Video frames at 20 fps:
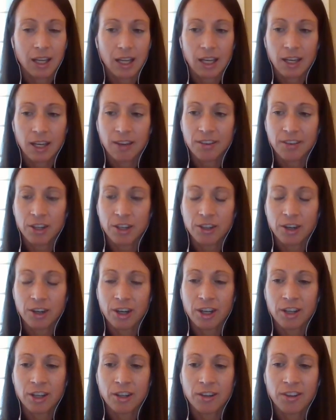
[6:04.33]
Easy
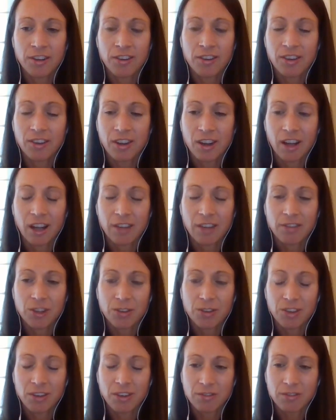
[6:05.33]
runs, I've
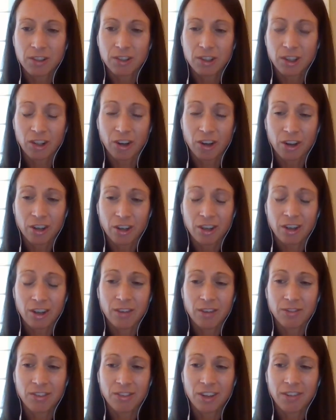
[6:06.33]
used it for a long
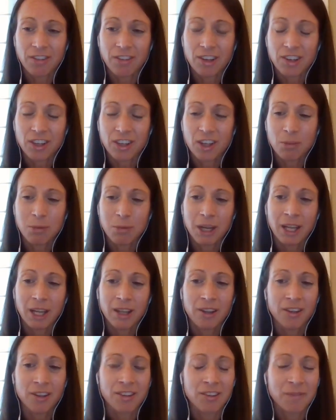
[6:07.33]
run of 17
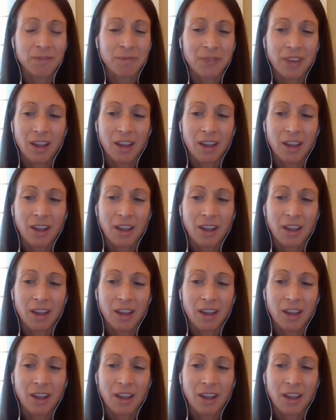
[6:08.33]
miles.